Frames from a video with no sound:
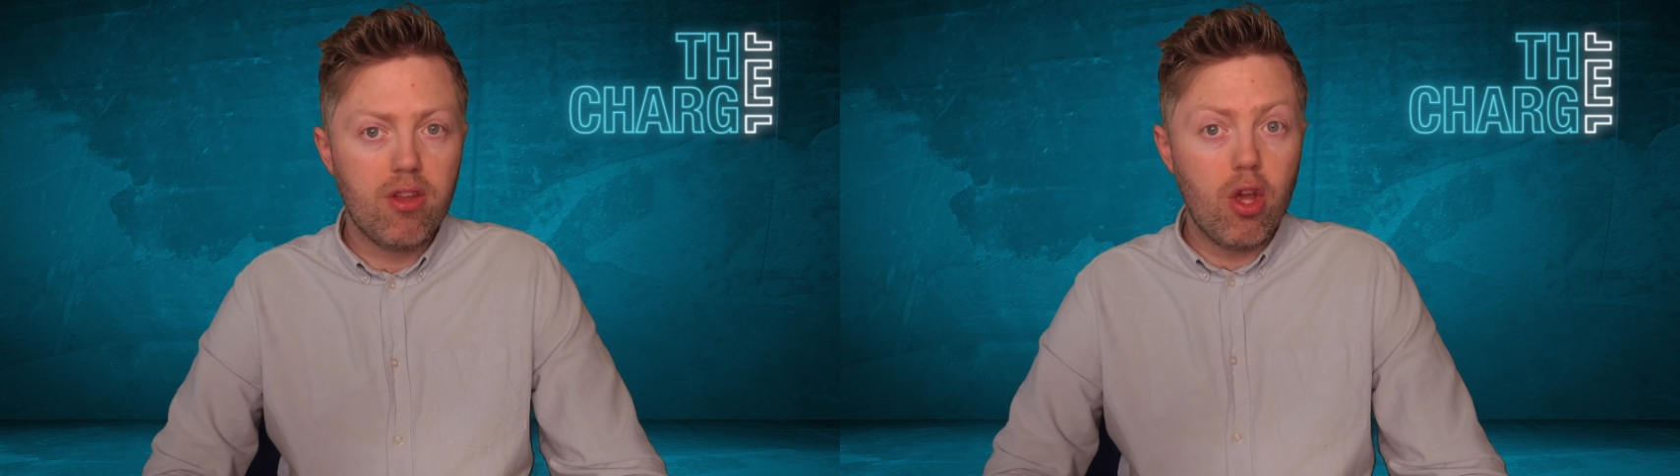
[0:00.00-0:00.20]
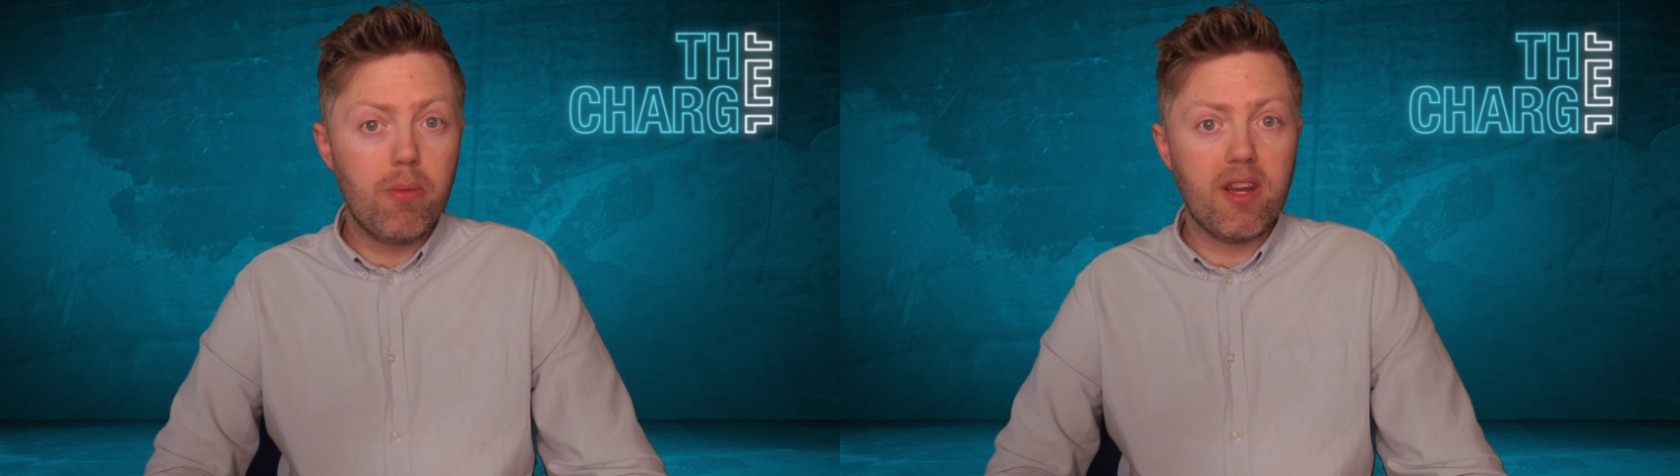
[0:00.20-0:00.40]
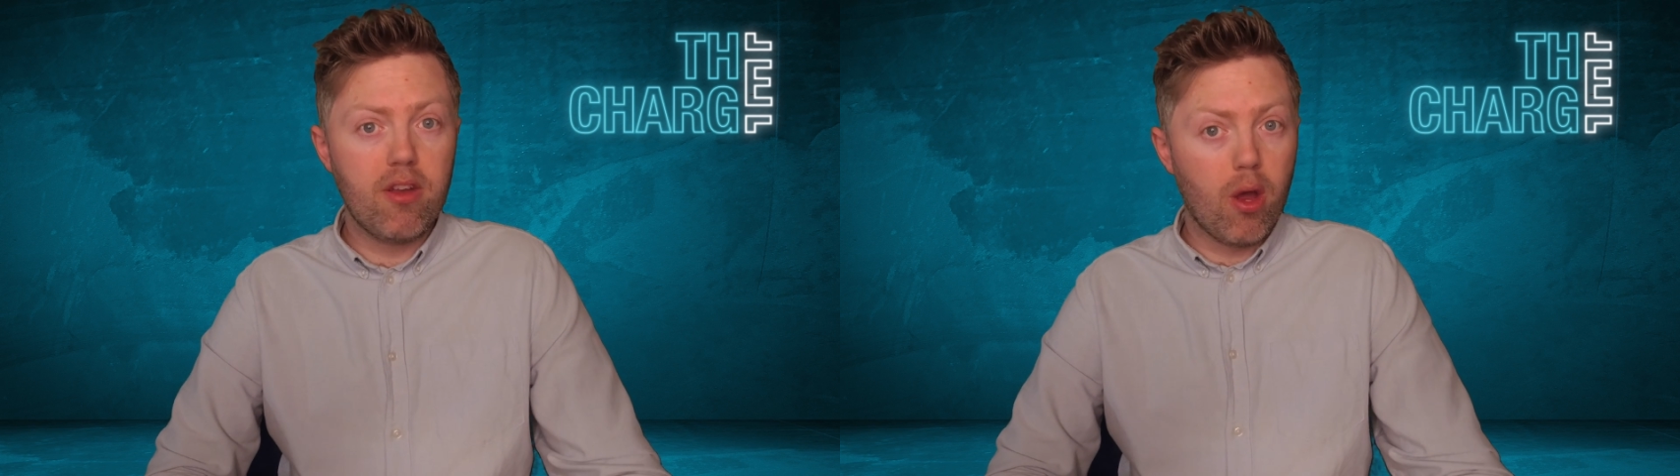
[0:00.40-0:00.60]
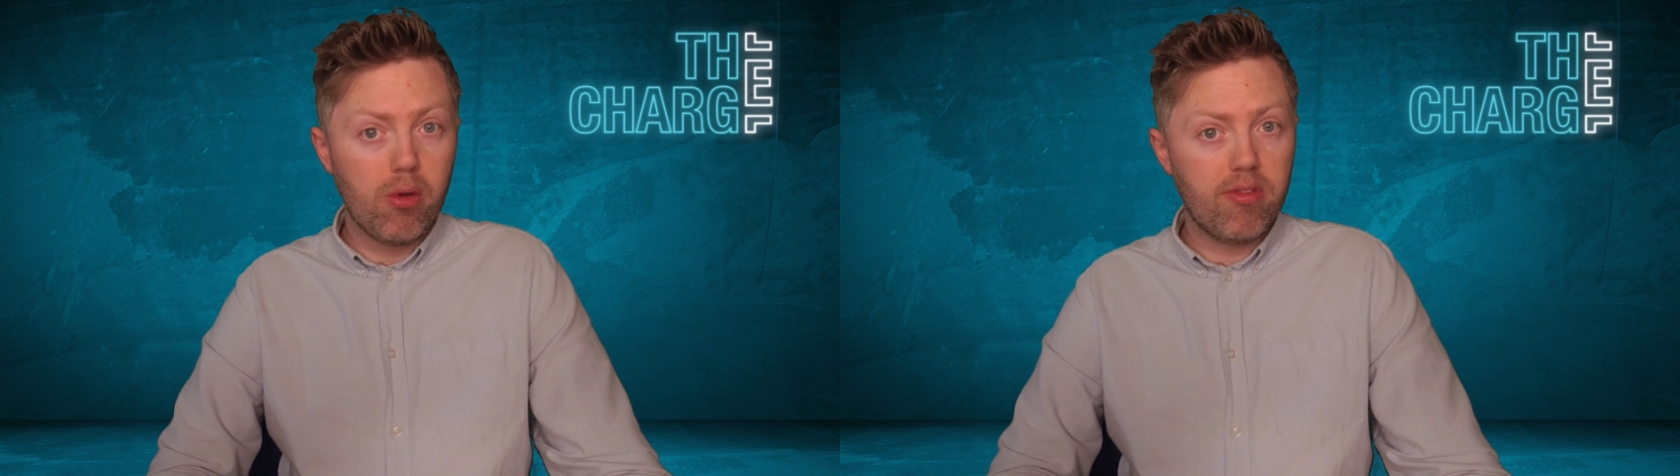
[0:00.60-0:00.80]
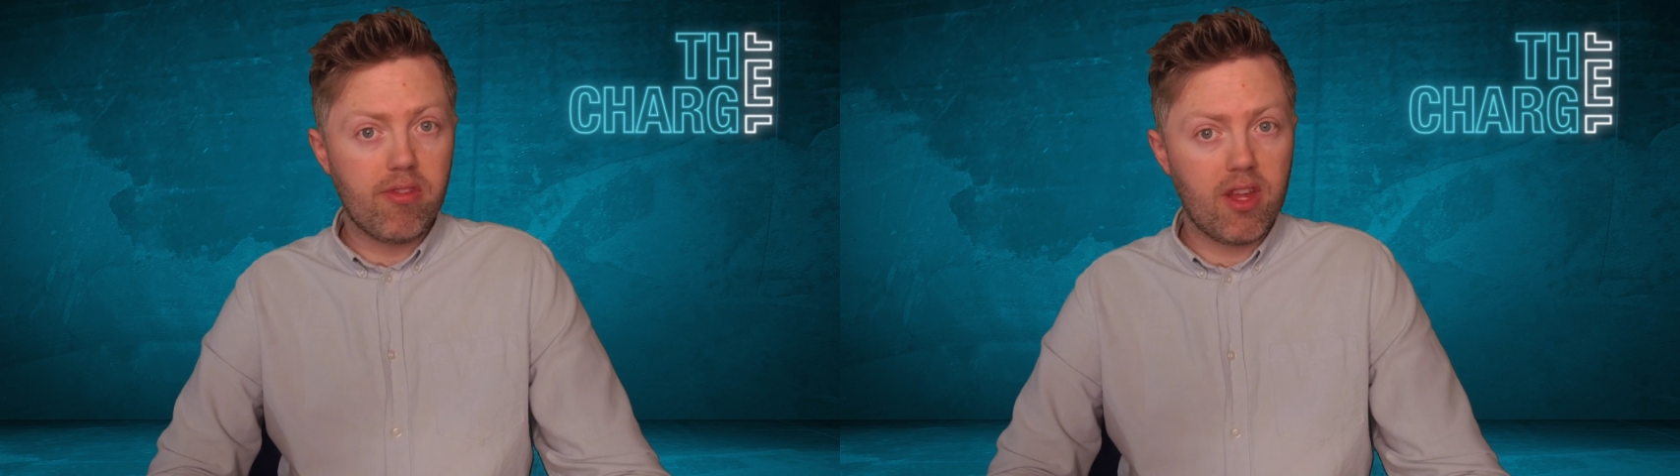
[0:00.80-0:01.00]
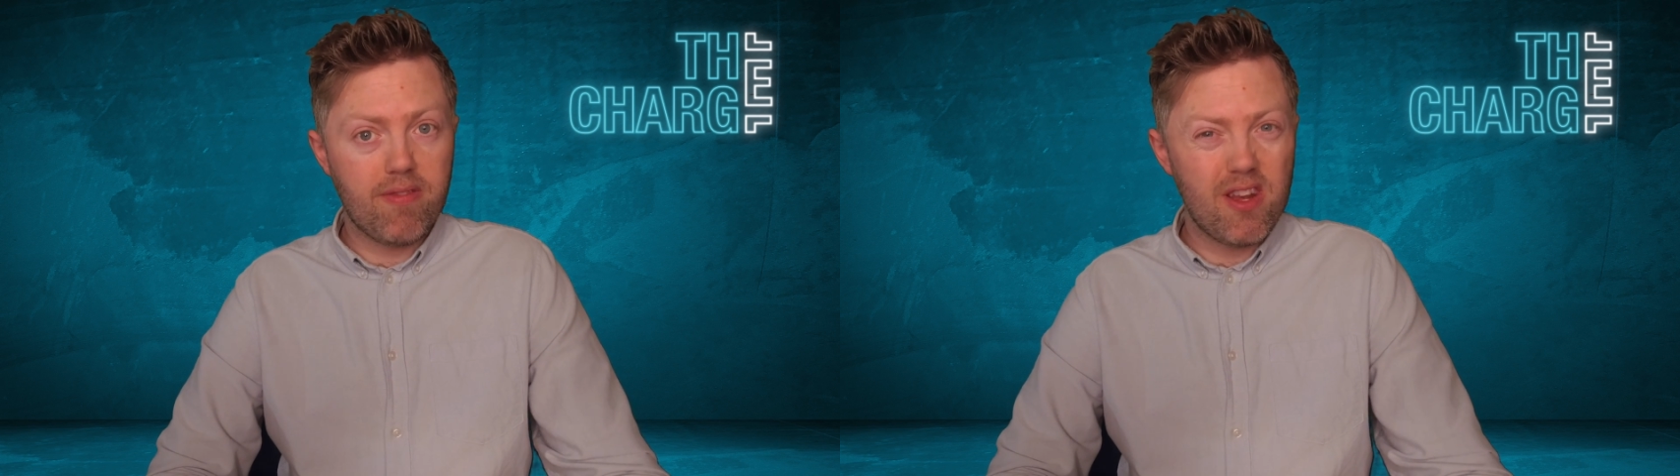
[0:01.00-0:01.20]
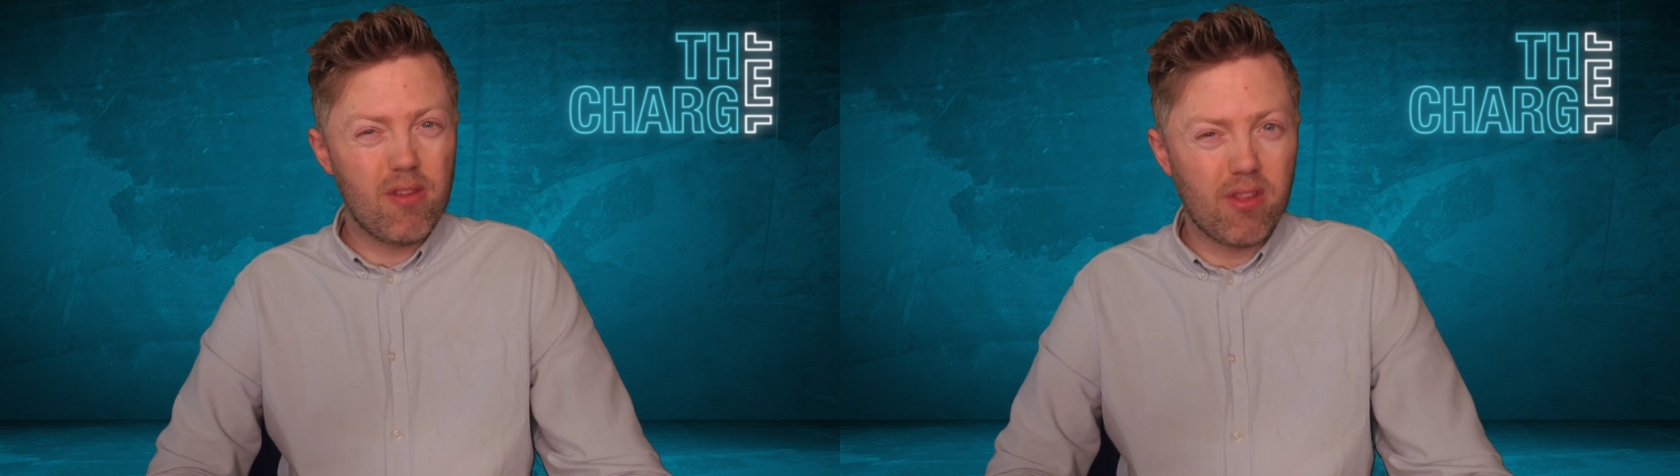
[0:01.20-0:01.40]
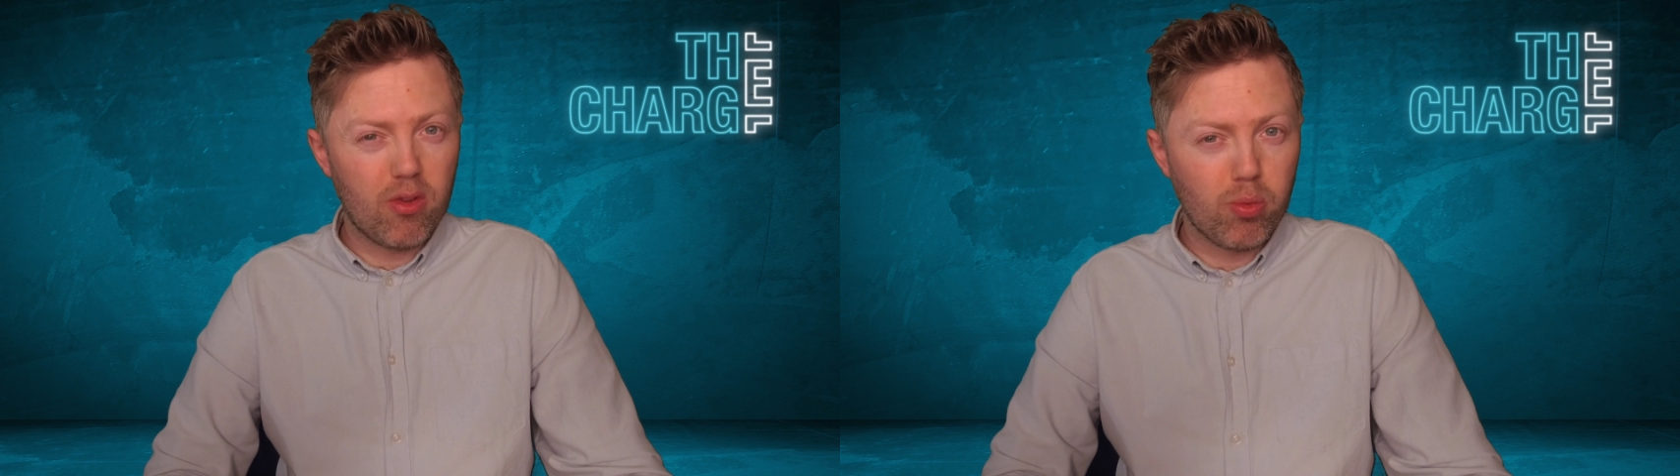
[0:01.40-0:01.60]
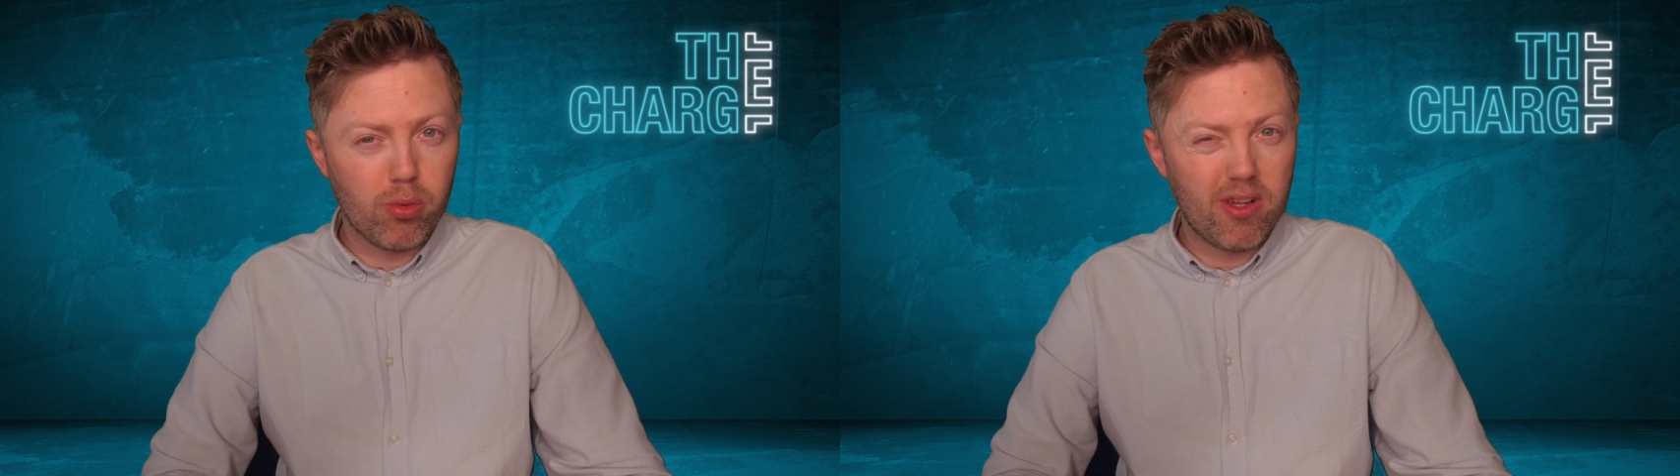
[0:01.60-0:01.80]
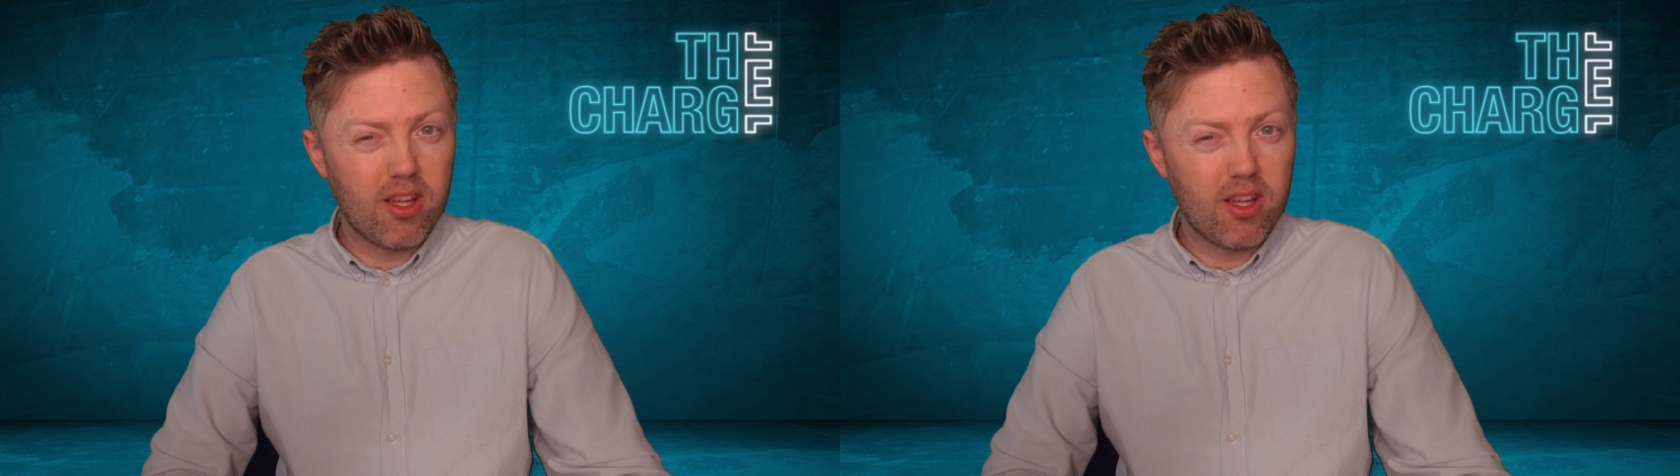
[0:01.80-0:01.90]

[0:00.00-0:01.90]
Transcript: Nobody knows if any of these will